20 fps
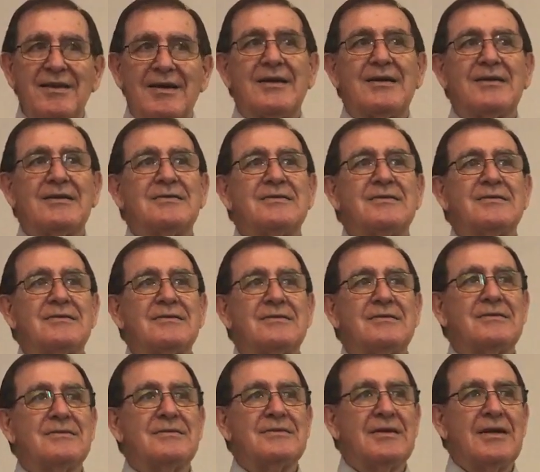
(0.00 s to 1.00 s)
done,
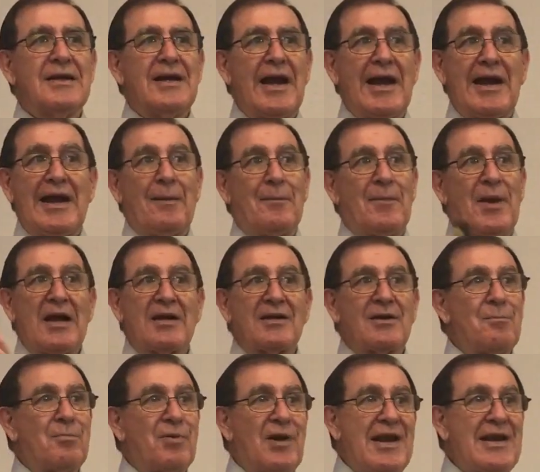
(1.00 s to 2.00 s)
and I'm not
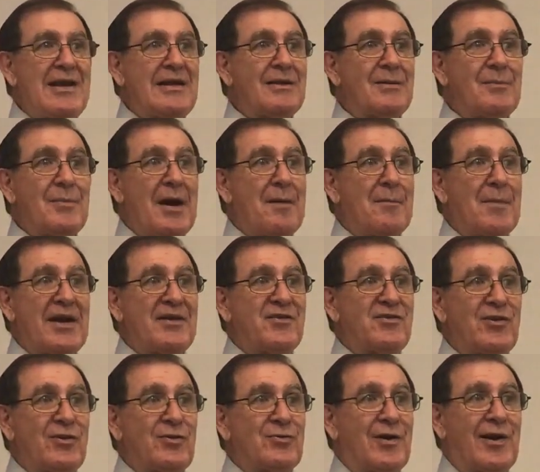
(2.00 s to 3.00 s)
complaining about my
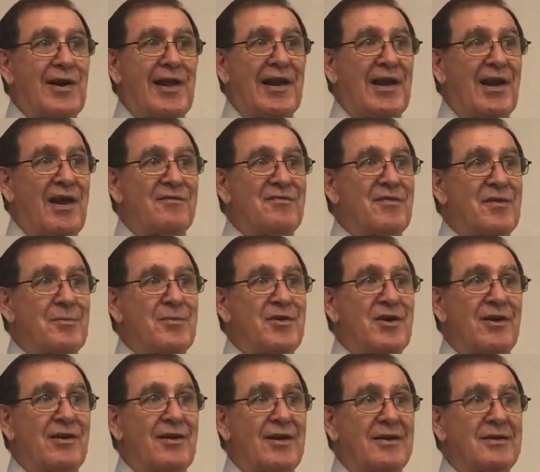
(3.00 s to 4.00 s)
children, I love them
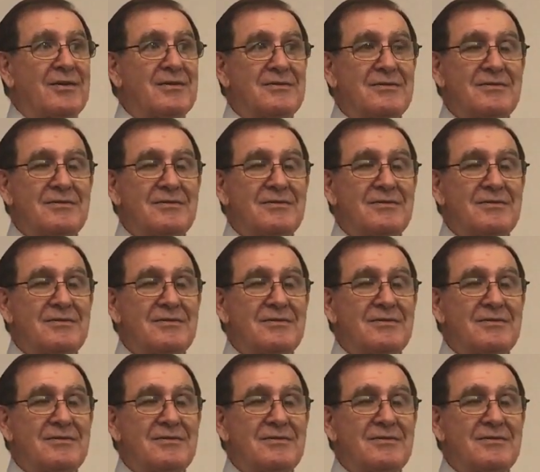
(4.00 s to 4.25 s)
dearly.